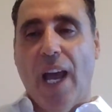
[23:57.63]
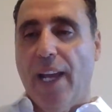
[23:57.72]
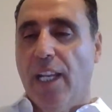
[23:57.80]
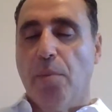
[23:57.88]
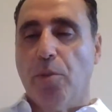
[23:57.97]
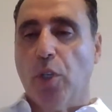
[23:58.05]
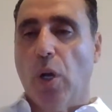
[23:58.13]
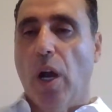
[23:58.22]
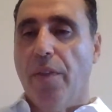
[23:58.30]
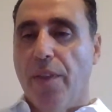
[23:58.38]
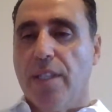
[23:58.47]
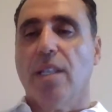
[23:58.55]
I let him go.
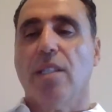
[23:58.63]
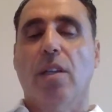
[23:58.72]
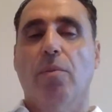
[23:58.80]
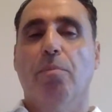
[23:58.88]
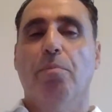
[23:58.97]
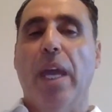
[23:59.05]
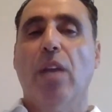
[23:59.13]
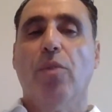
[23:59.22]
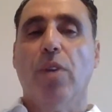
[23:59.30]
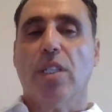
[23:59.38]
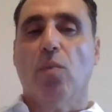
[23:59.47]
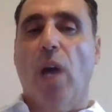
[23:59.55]
And this is the main
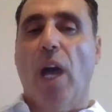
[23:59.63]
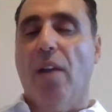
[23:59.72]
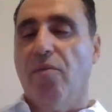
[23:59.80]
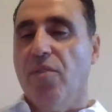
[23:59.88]
reason why